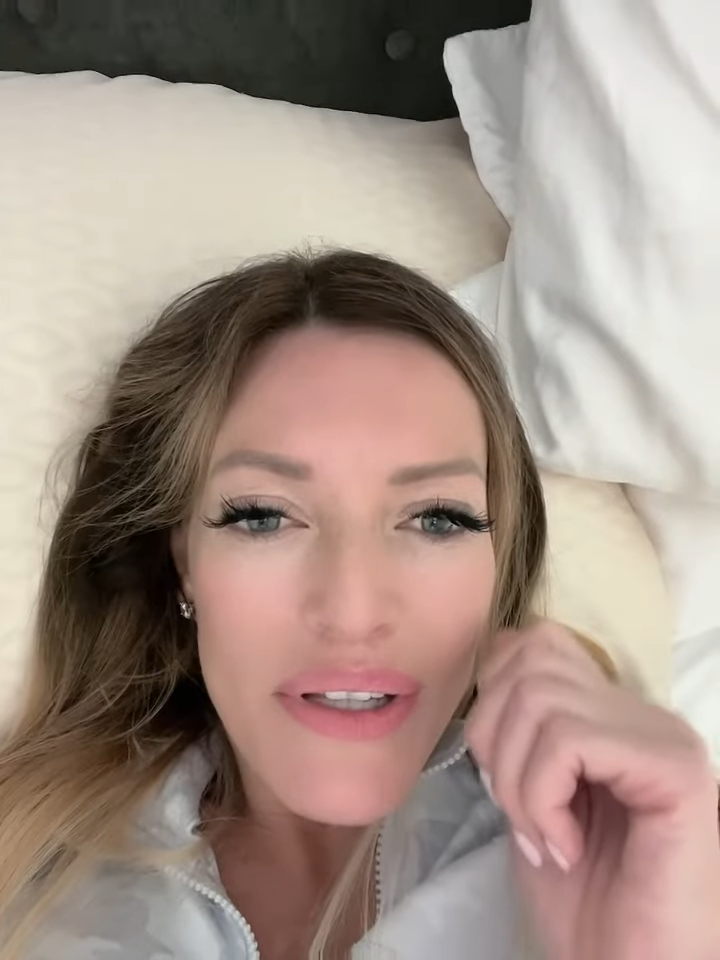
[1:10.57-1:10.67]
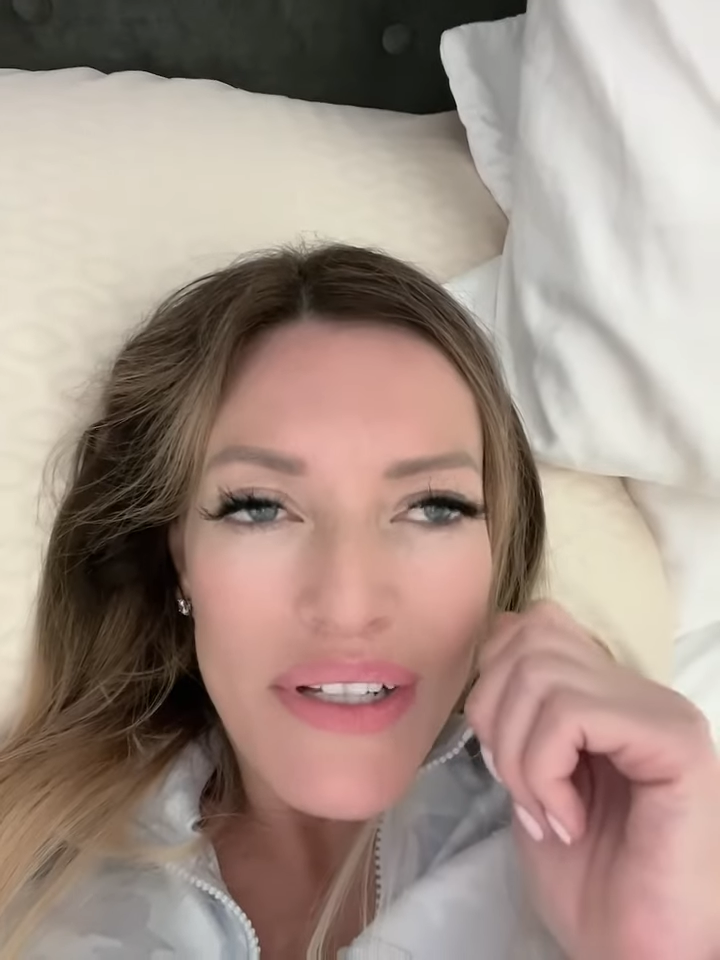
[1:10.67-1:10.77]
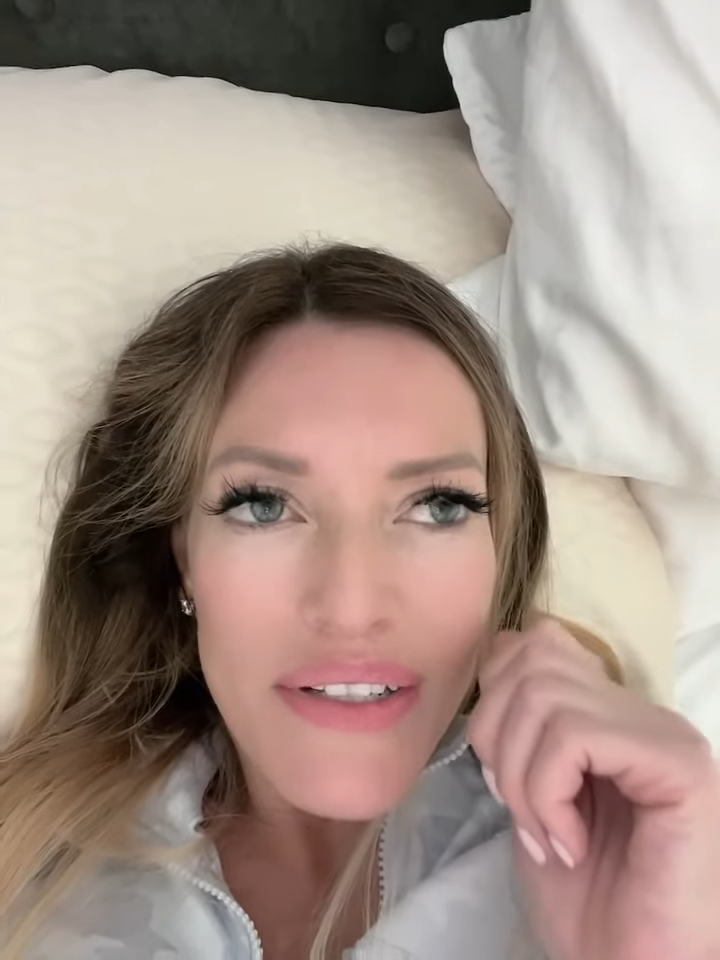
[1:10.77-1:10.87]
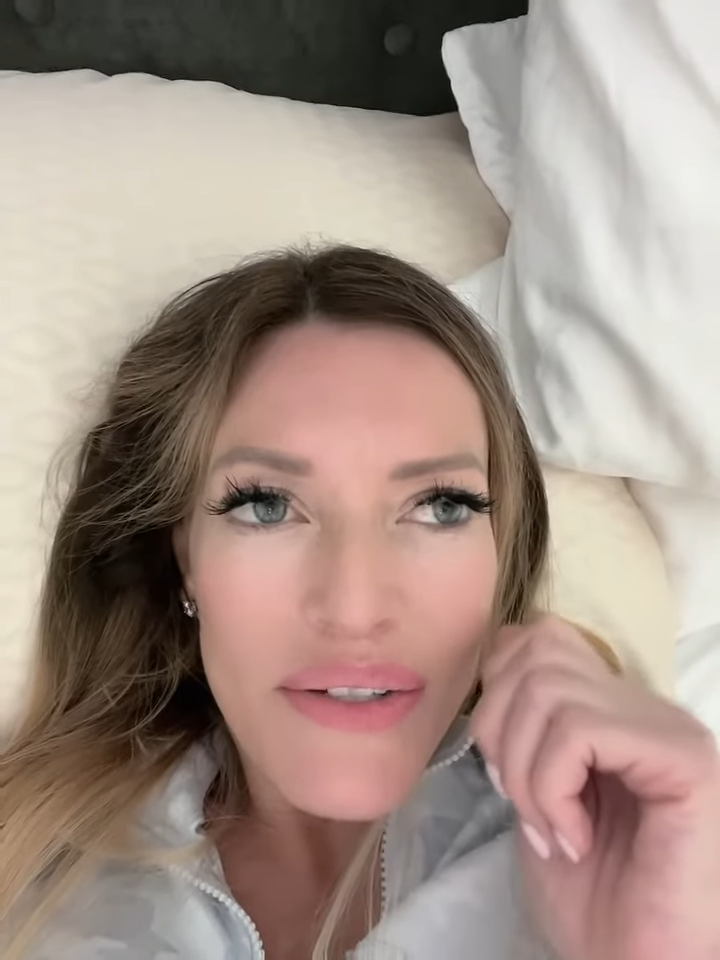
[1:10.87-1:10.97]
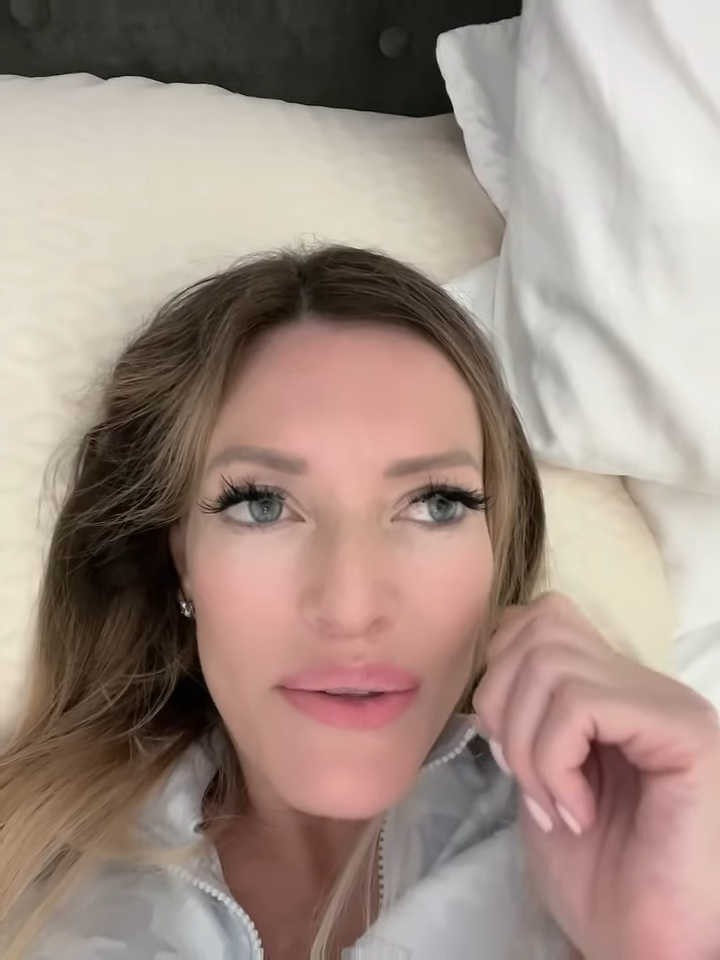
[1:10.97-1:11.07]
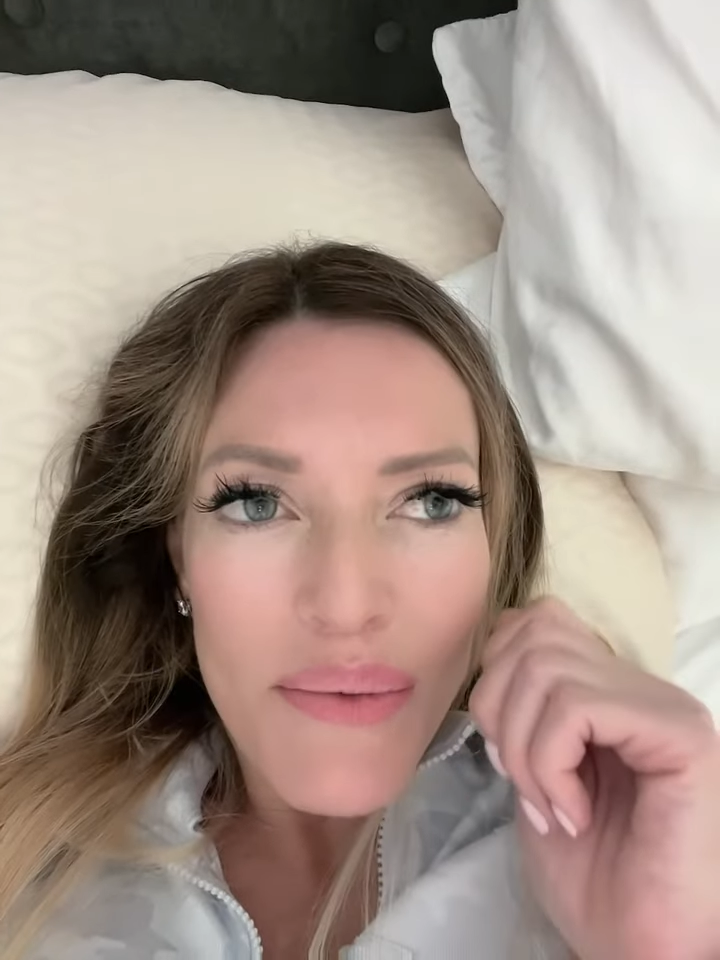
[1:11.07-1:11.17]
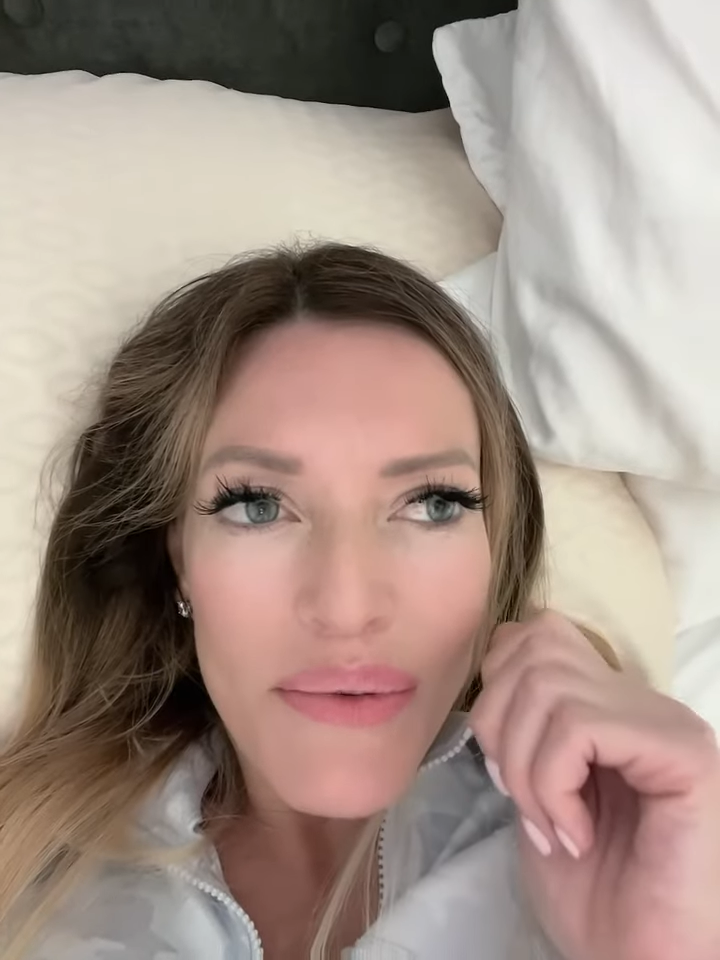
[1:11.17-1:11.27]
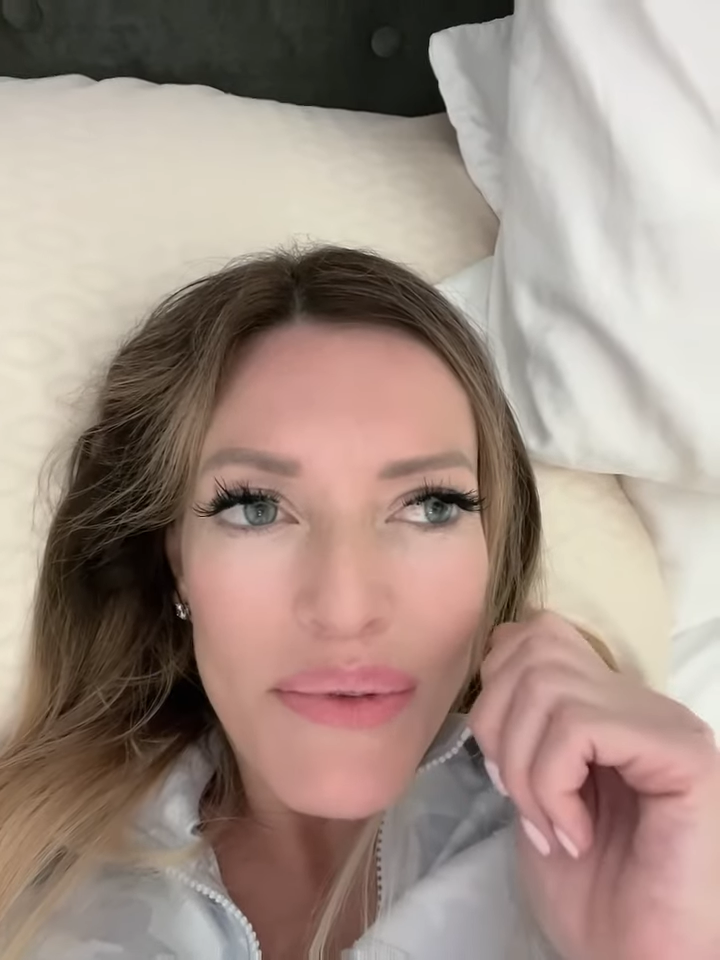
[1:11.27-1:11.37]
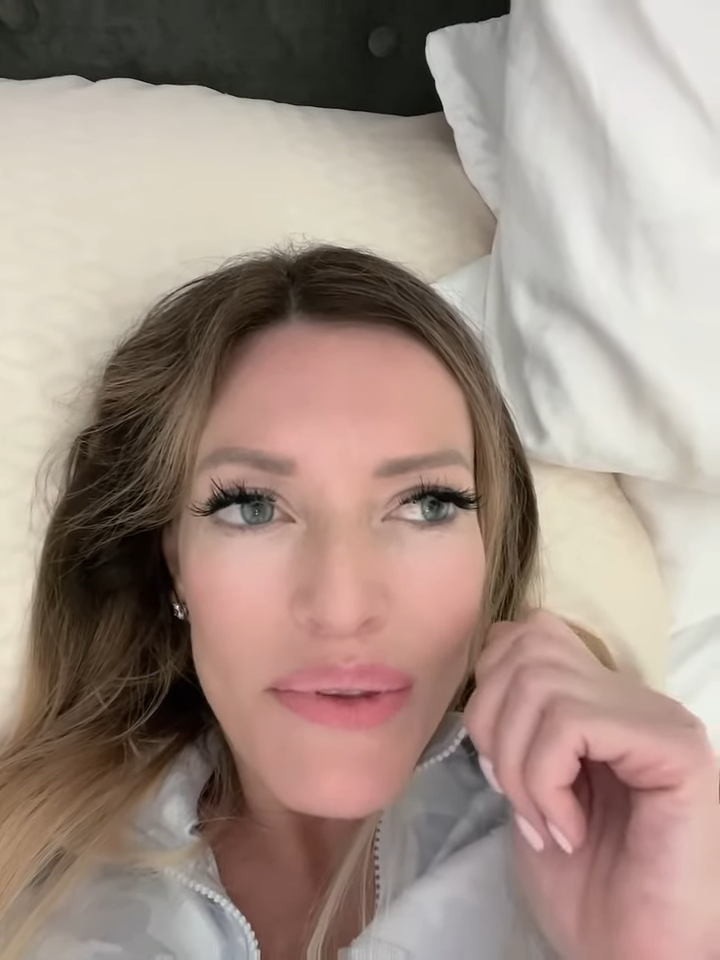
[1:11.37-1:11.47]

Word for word: into the,